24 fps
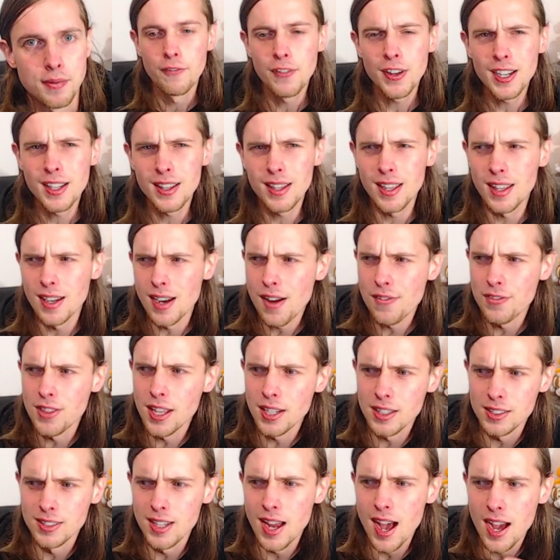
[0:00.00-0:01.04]
Funnily enough,
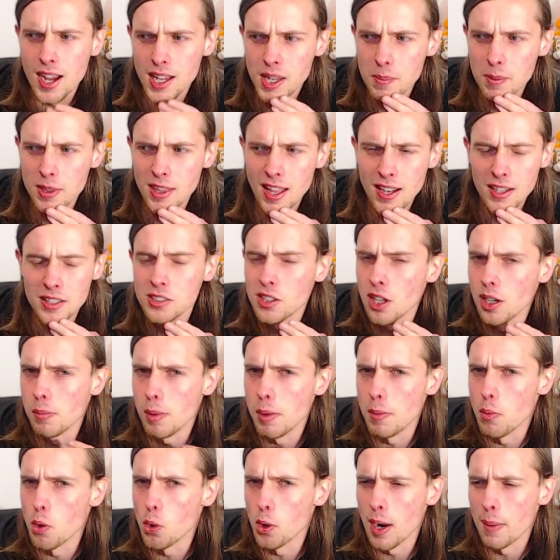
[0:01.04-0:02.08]
that is an argument that is going to
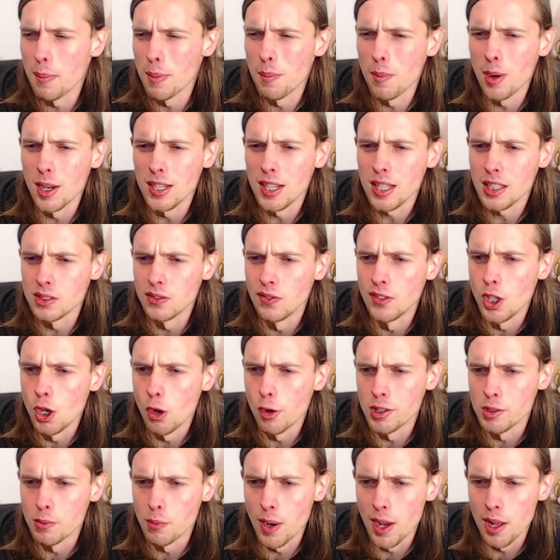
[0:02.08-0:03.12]
be brought up in my next
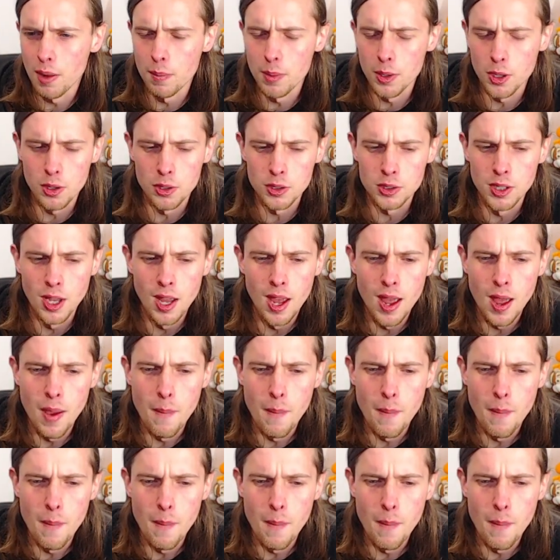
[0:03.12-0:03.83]
video as well because